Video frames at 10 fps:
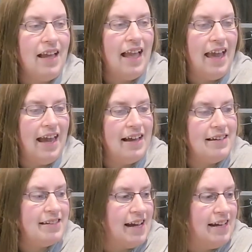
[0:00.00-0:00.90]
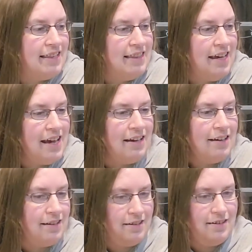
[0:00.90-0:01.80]
And I
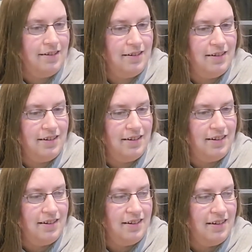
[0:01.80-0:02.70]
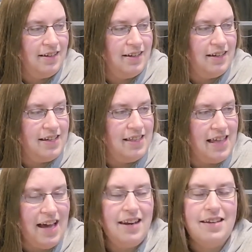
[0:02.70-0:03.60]
think
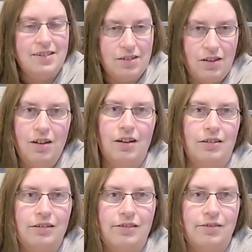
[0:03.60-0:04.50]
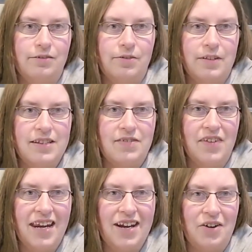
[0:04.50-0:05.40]
that is all for this
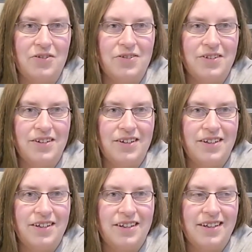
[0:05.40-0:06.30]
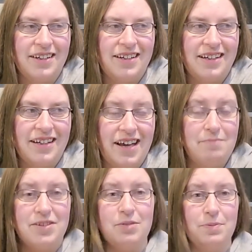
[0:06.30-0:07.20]
video.
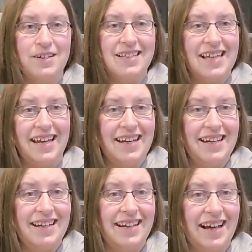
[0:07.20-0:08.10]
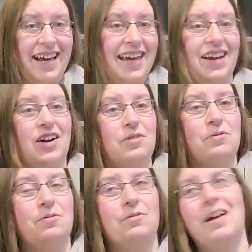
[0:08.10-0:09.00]
I'm super excited. I cannot
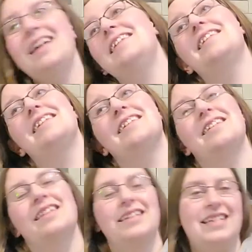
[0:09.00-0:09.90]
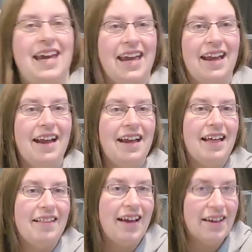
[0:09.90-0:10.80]
wait till the day
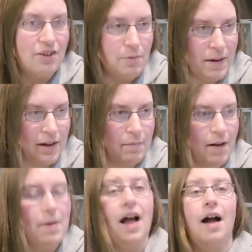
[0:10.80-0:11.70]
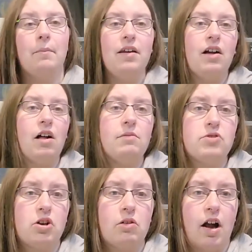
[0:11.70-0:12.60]
that I can go pick him up. I'm going to call him
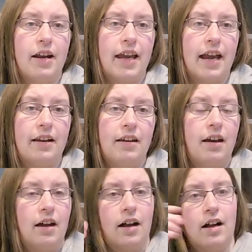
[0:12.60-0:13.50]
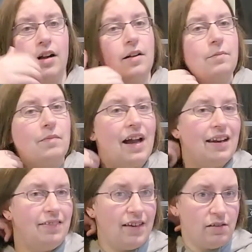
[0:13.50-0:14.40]
Drogon again. I
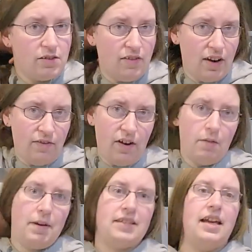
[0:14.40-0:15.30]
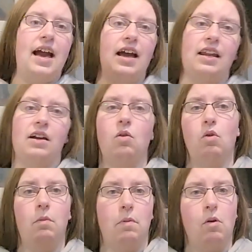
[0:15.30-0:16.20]
didn't think it was very fair because I had like a
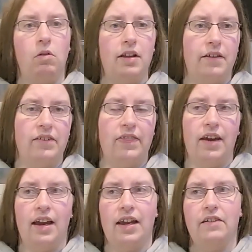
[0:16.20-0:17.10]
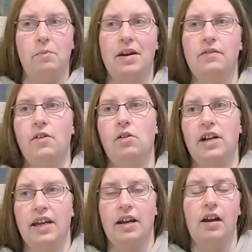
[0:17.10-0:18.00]
whole poll and everything, and everybody
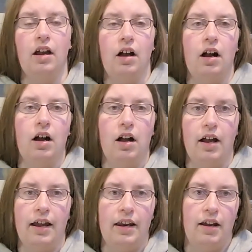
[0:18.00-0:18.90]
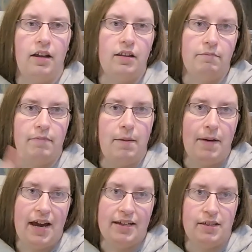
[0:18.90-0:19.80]
voted on my
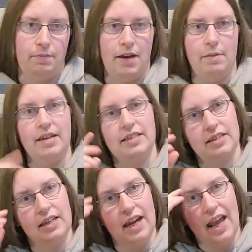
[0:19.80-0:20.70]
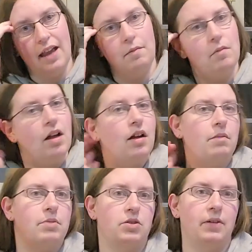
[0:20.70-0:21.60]
past baby's name
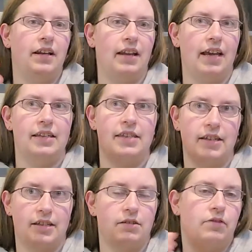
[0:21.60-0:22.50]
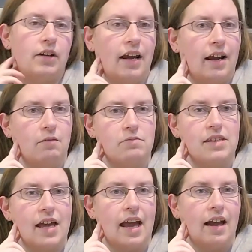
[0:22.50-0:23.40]
between like 6 different
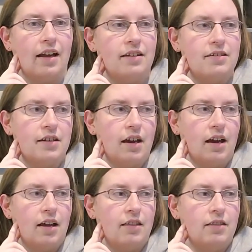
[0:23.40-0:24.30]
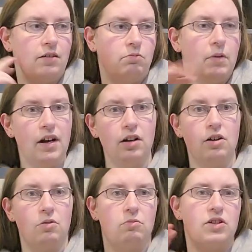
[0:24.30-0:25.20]
names, and the
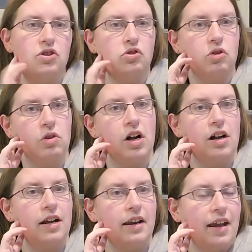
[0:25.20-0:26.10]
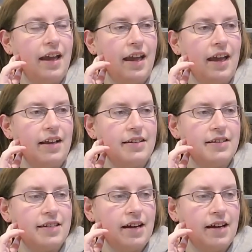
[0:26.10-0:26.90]
winner was Drogon, and